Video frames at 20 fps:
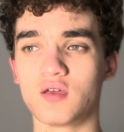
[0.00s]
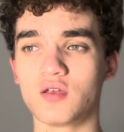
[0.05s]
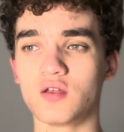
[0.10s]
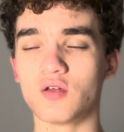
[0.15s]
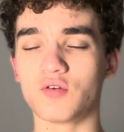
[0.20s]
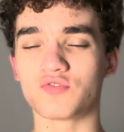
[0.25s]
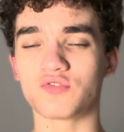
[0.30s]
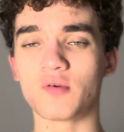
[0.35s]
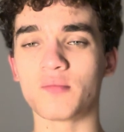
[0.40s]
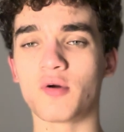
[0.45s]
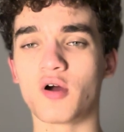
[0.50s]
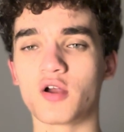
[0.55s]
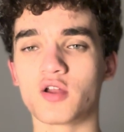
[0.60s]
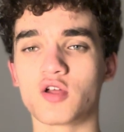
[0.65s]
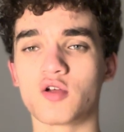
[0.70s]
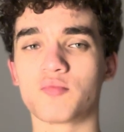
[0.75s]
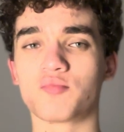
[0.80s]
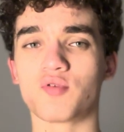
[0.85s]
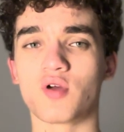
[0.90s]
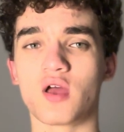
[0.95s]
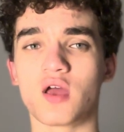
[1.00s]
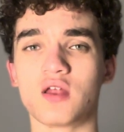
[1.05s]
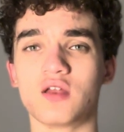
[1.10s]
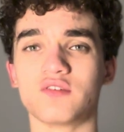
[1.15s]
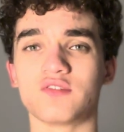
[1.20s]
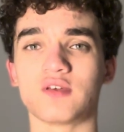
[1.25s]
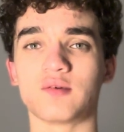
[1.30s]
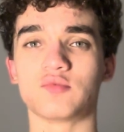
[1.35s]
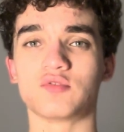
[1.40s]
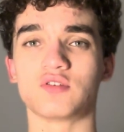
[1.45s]
some part of your brain
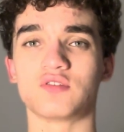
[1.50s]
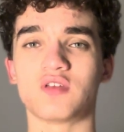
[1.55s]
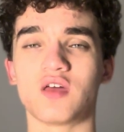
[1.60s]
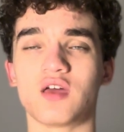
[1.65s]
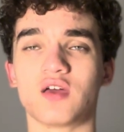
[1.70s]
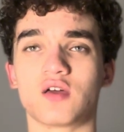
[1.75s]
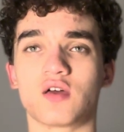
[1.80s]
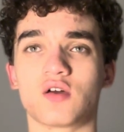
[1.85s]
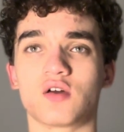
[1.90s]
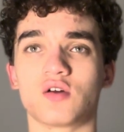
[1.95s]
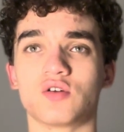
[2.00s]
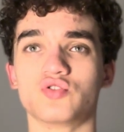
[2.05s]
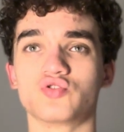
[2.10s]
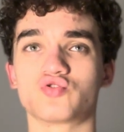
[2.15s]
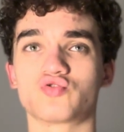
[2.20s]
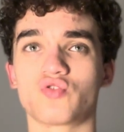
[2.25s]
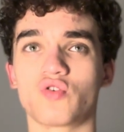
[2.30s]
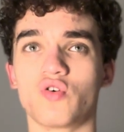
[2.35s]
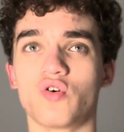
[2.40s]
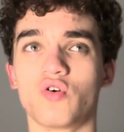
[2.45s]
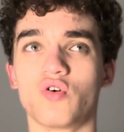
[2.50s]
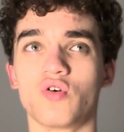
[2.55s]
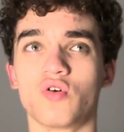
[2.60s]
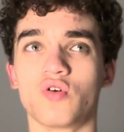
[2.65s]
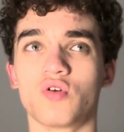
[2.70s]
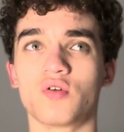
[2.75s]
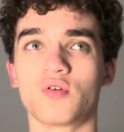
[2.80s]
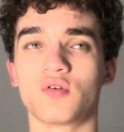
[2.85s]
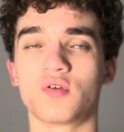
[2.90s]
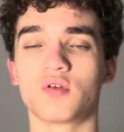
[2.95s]
is able to take control
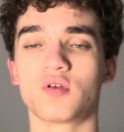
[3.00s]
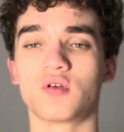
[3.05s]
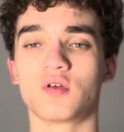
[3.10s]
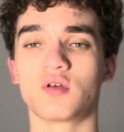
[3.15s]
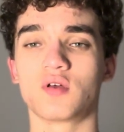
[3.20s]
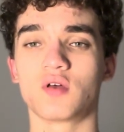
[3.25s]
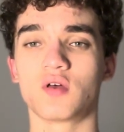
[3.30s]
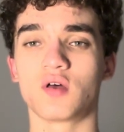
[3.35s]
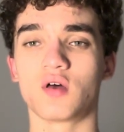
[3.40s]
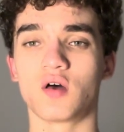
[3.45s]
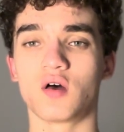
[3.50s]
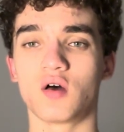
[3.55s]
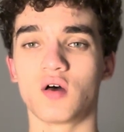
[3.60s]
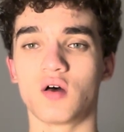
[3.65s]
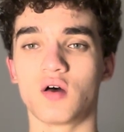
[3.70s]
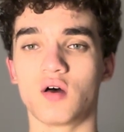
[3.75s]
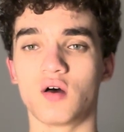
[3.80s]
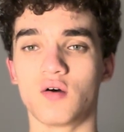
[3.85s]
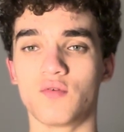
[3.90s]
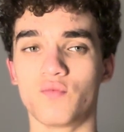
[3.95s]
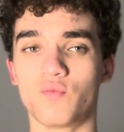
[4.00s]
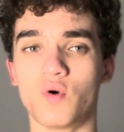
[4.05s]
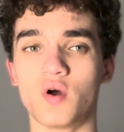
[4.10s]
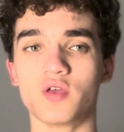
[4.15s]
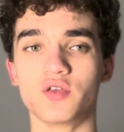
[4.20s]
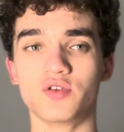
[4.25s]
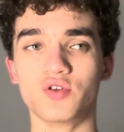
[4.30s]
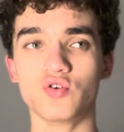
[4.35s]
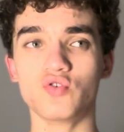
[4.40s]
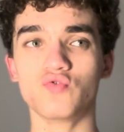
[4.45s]
of
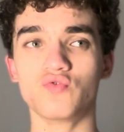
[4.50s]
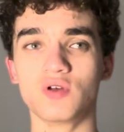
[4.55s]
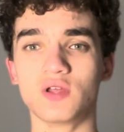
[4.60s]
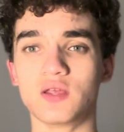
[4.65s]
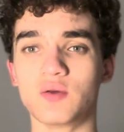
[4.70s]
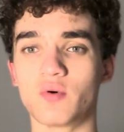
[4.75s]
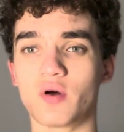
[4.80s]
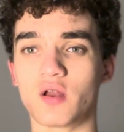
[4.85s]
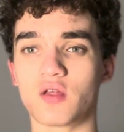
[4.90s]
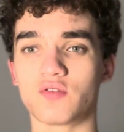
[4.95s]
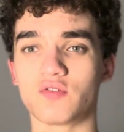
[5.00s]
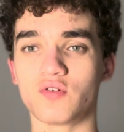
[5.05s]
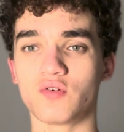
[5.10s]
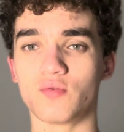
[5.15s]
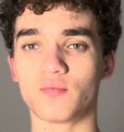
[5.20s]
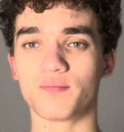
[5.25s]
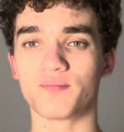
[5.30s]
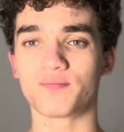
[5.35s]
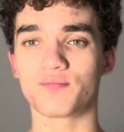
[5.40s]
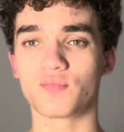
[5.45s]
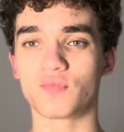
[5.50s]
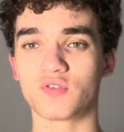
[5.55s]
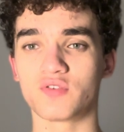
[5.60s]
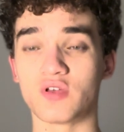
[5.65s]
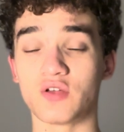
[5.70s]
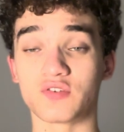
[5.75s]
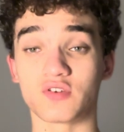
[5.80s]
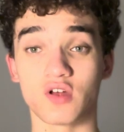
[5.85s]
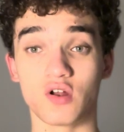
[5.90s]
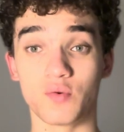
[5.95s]
what you really want to do. It
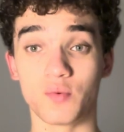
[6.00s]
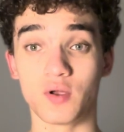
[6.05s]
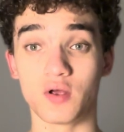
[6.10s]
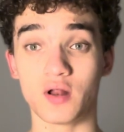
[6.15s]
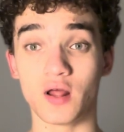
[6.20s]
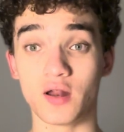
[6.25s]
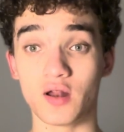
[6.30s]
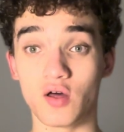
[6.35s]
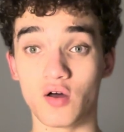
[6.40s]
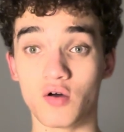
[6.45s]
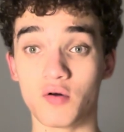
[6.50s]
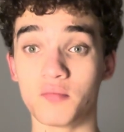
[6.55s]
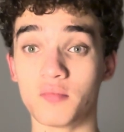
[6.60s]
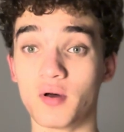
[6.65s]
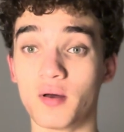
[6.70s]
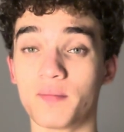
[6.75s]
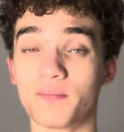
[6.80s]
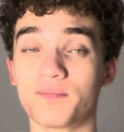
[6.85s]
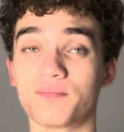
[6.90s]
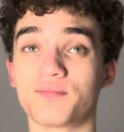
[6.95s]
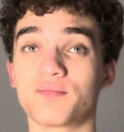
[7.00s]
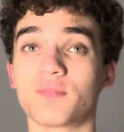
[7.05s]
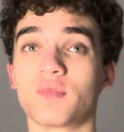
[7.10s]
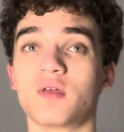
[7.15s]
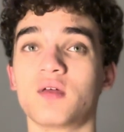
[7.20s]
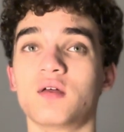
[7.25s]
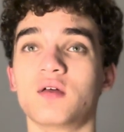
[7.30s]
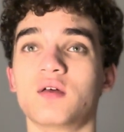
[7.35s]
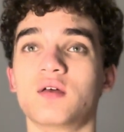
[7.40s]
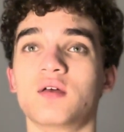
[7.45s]
sounds kind of weird, I know,
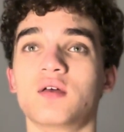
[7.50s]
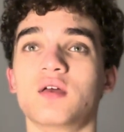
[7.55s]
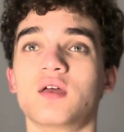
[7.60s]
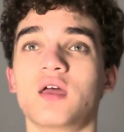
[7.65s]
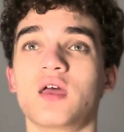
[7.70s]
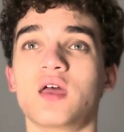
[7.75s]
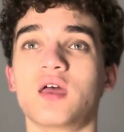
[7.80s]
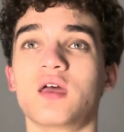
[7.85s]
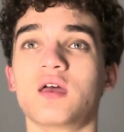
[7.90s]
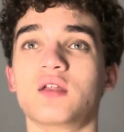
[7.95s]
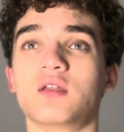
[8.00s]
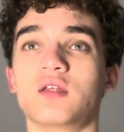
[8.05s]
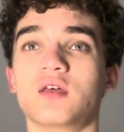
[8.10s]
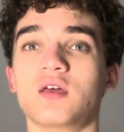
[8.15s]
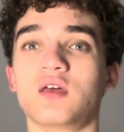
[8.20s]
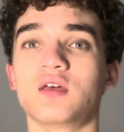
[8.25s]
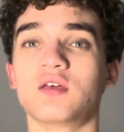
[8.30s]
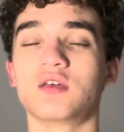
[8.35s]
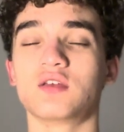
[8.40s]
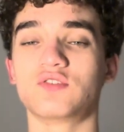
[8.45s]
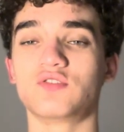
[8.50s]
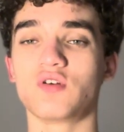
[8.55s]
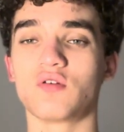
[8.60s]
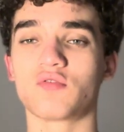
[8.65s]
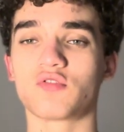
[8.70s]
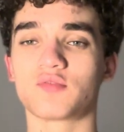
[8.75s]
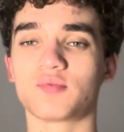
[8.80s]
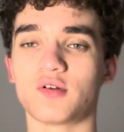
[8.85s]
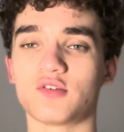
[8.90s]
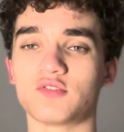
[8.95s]
and it's your
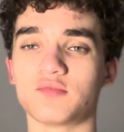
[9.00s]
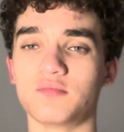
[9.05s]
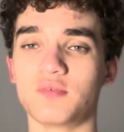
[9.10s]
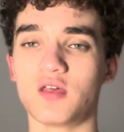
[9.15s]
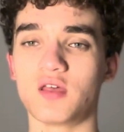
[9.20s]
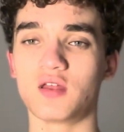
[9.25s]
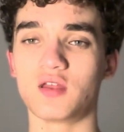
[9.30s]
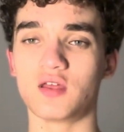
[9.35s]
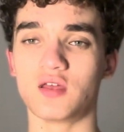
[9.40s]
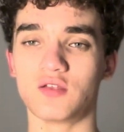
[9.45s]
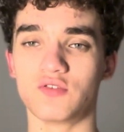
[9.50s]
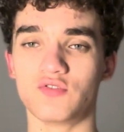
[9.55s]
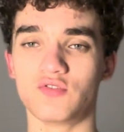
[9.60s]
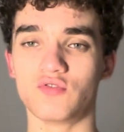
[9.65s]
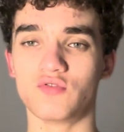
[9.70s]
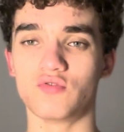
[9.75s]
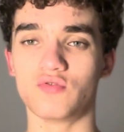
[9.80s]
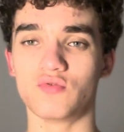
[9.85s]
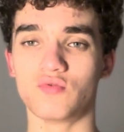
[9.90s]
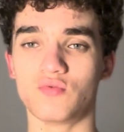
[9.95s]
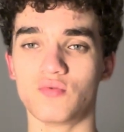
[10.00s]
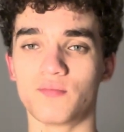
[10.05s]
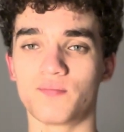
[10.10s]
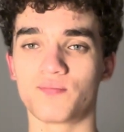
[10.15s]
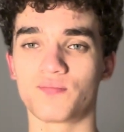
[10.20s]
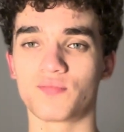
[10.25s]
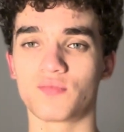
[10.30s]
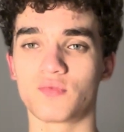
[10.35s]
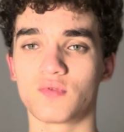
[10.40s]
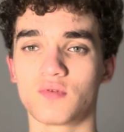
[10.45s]
responsibility to
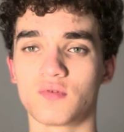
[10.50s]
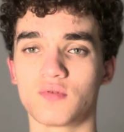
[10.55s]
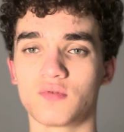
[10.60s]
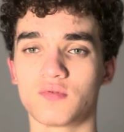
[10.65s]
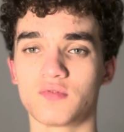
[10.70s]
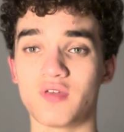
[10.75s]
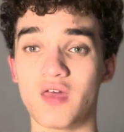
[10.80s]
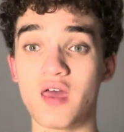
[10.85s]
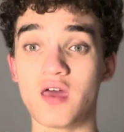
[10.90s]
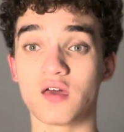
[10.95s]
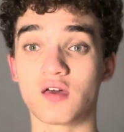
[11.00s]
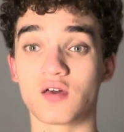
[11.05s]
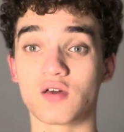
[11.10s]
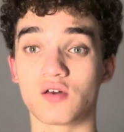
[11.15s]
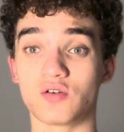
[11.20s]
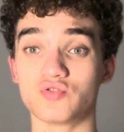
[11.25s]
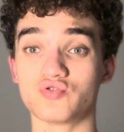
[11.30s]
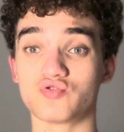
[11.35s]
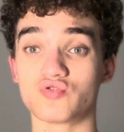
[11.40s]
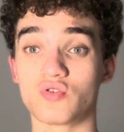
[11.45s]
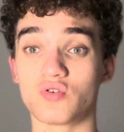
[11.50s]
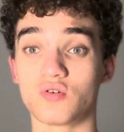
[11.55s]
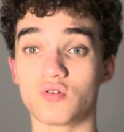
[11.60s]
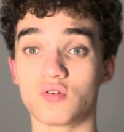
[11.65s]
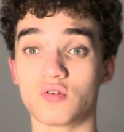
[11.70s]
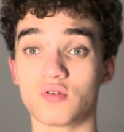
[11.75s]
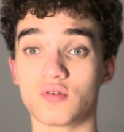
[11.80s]
take control.